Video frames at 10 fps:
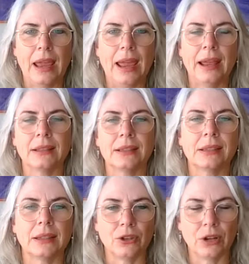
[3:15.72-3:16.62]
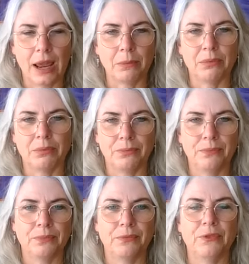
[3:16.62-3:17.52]
hands in your lap,
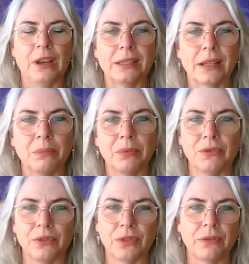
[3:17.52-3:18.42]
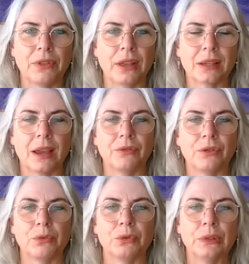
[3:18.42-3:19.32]
face up if that's
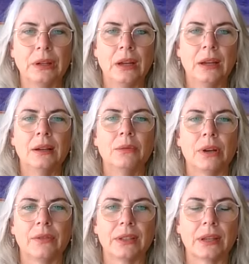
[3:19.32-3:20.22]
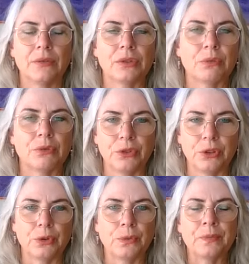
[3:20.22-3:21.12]
comfortable, whatever's comfortable for
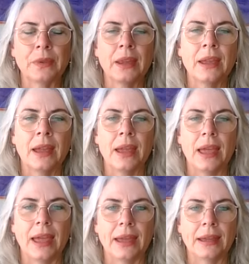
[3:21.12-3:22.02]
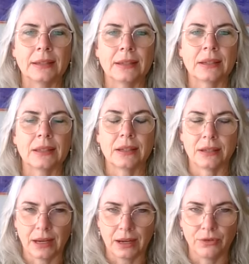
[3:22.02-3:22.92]
you. And
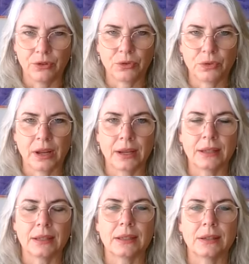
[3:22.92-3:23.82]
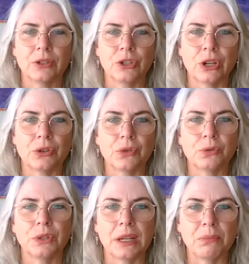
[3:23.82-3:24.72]
take a few nice,
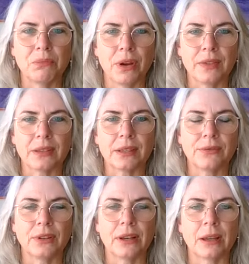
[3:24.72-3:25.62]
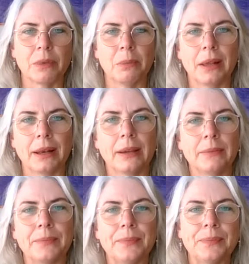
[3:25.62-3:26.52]
gentle, deep breaths, filling up the belly.